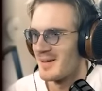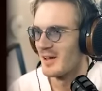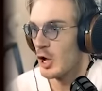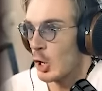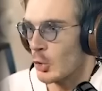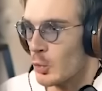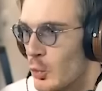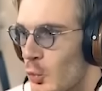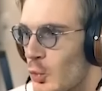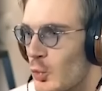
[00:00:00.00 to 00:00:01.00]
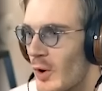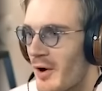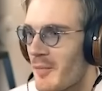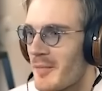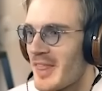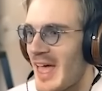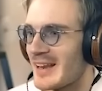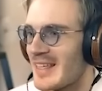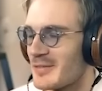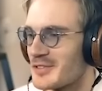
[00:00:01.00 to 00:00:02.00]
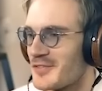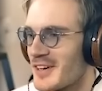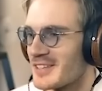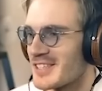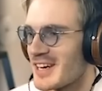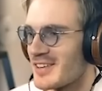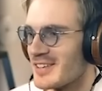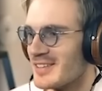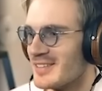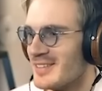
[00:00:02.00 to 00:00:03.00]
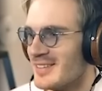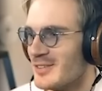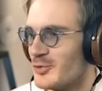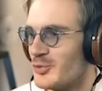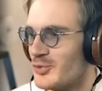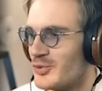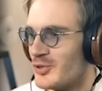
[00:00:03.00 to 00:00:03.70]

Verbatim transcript: Oh, ooh, I remember that. That was scary, dude. Whew.